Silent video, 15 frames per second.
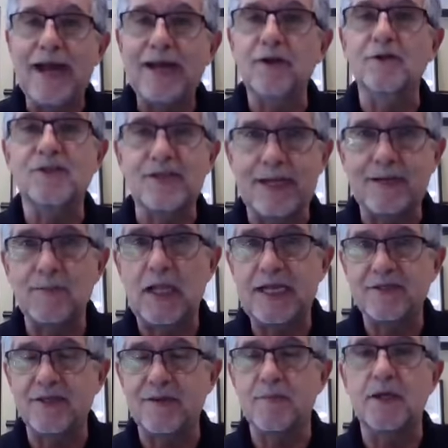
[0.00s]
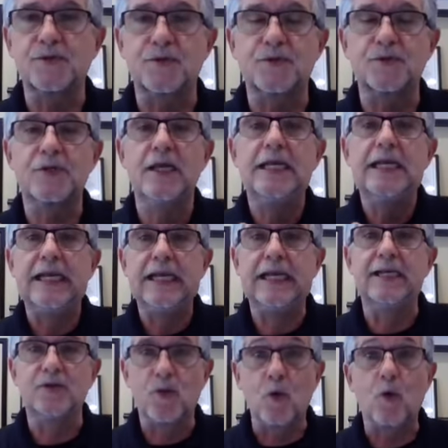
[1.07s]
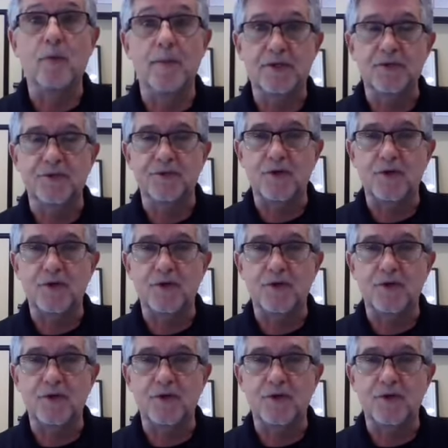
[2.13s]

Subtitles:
stabilizing muscles and core muscles, all